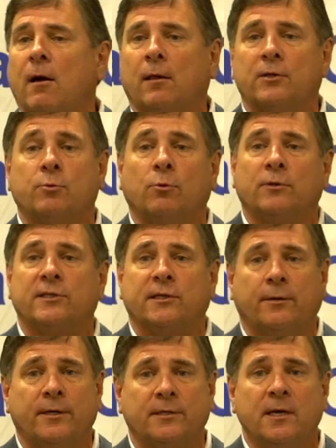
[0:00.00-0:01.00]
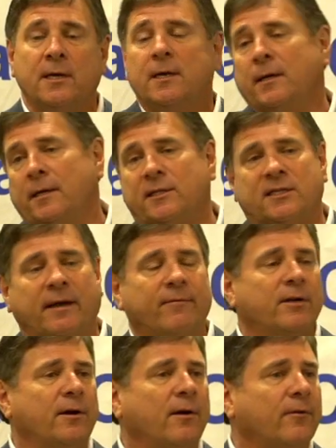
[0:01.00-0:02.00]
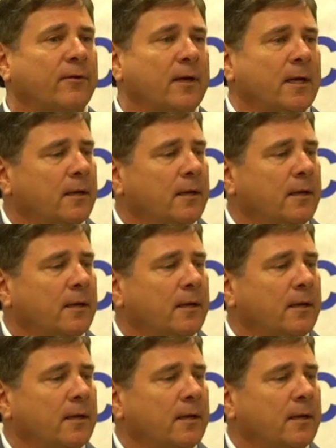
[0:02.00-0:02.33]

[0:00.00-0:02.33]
College World Series in 7 years.